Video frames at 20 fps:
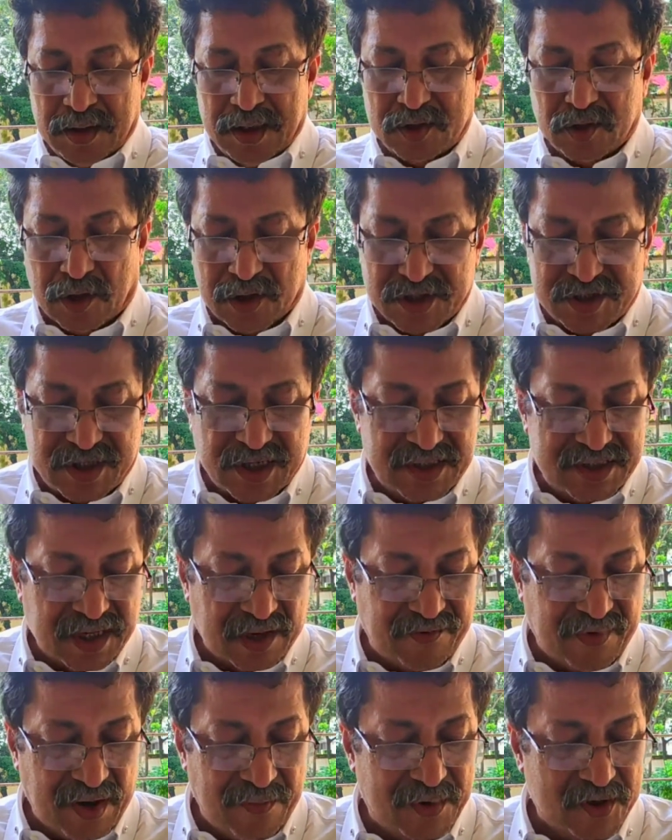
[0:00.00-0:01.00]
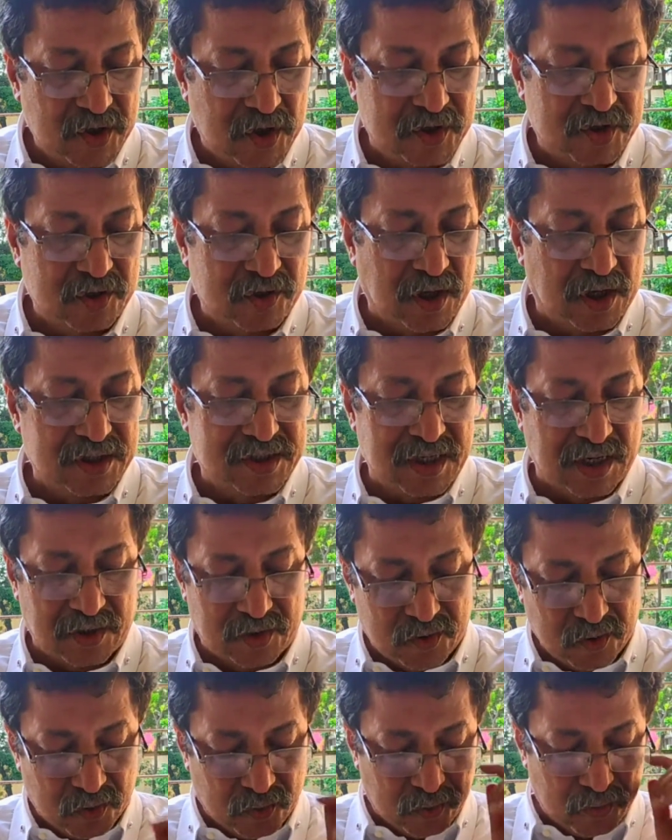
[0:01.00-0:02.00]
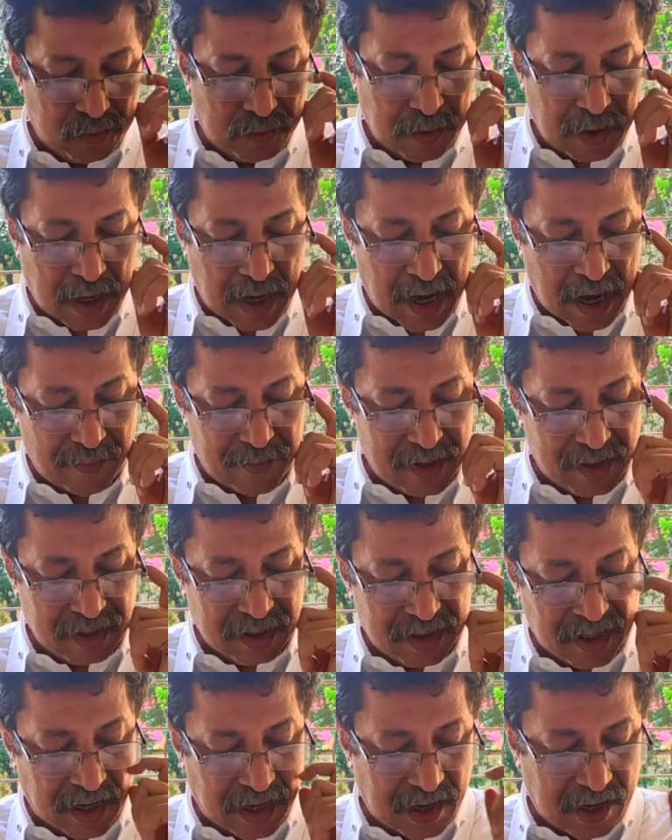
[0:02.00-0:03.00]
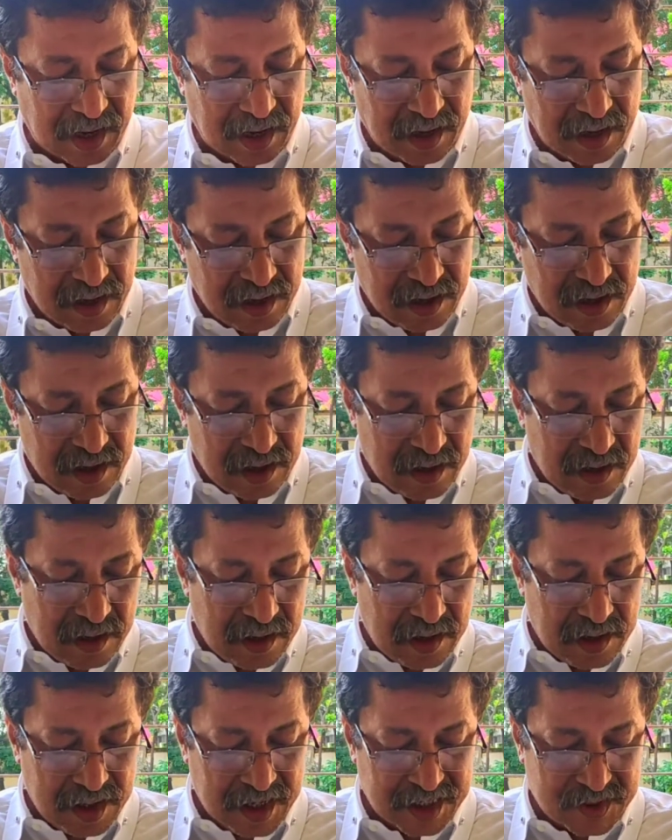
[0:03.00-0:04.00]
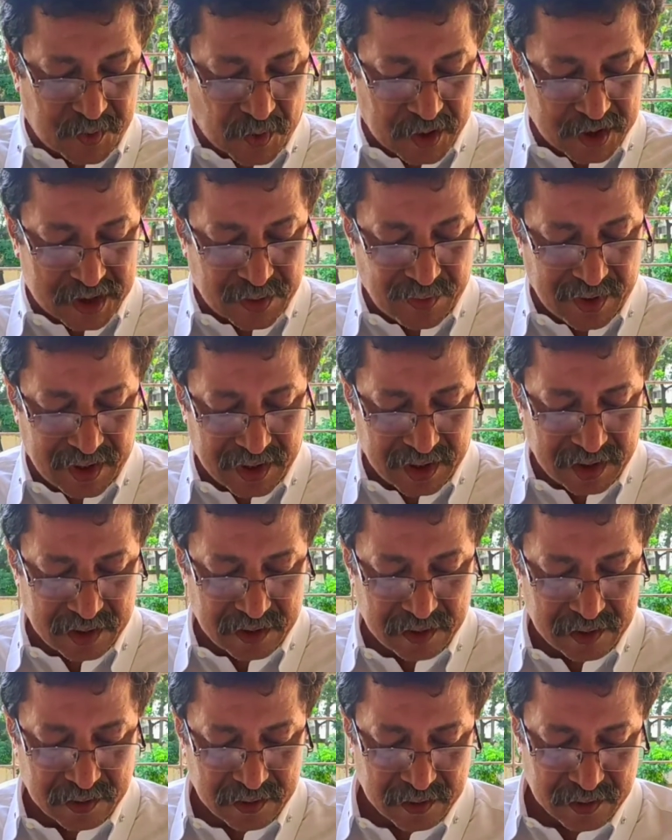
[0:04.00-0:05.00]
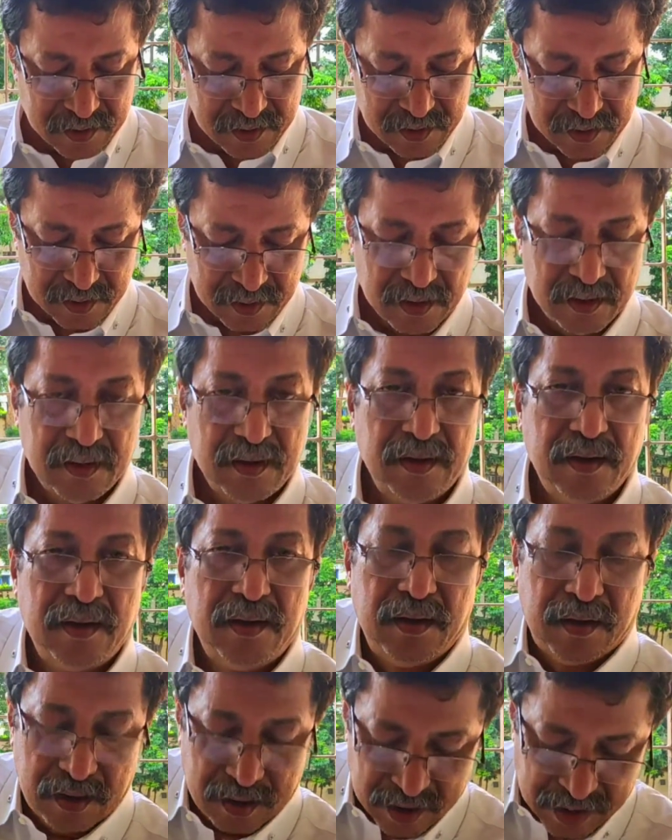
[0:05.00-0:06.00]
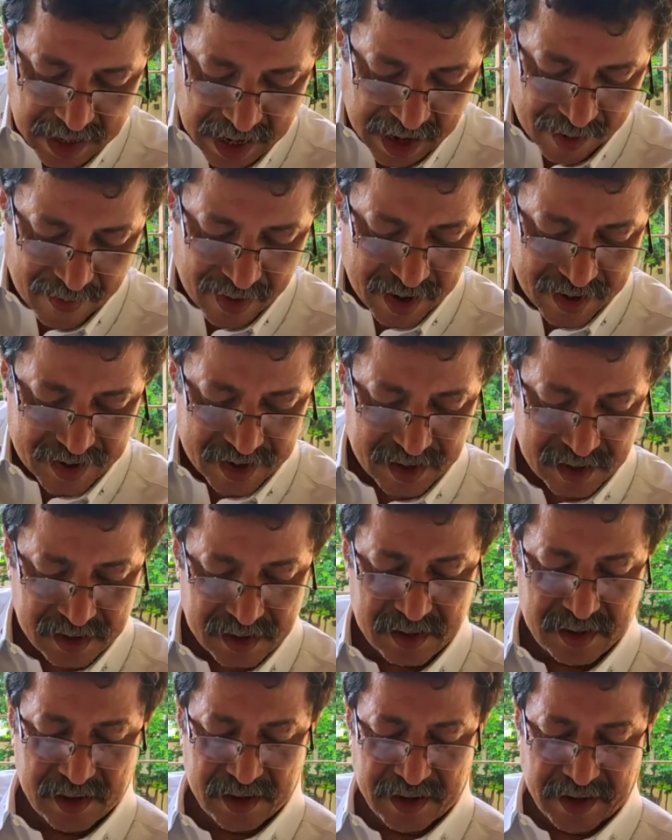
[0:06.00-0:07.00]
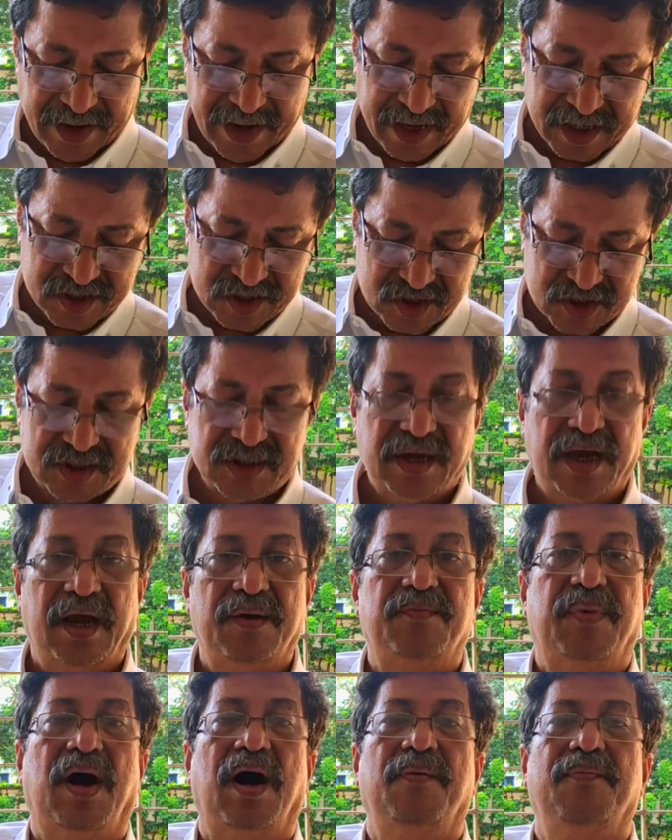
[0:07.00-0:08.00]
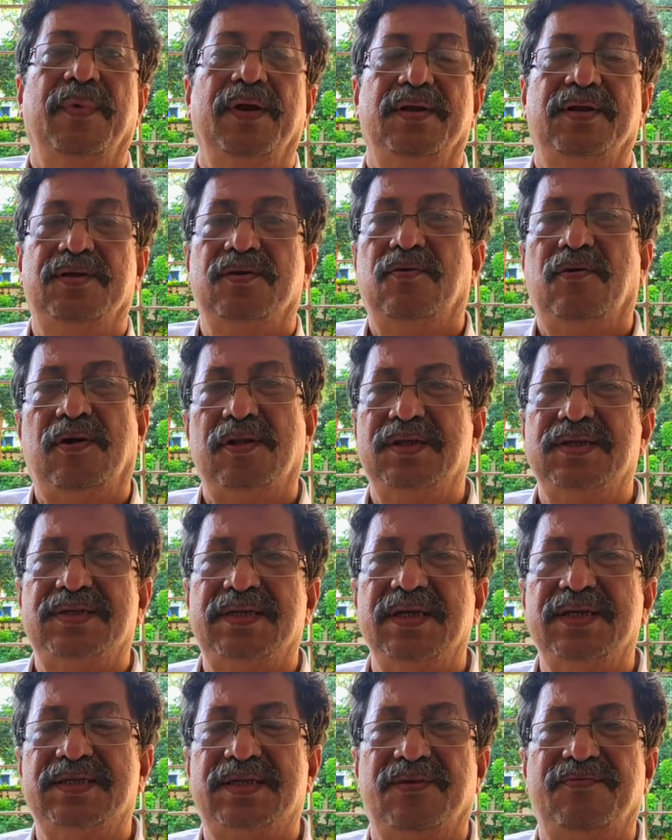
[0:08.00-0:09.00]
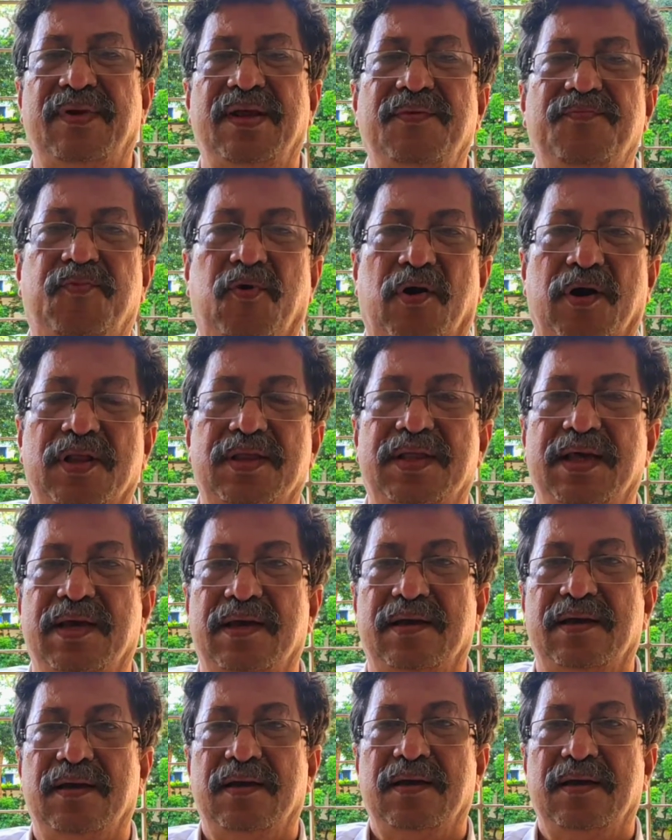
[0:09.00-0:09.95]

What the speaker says: all these things are very much also constant too. The responsibility, liability, risks, empowerment. All these things are very important things.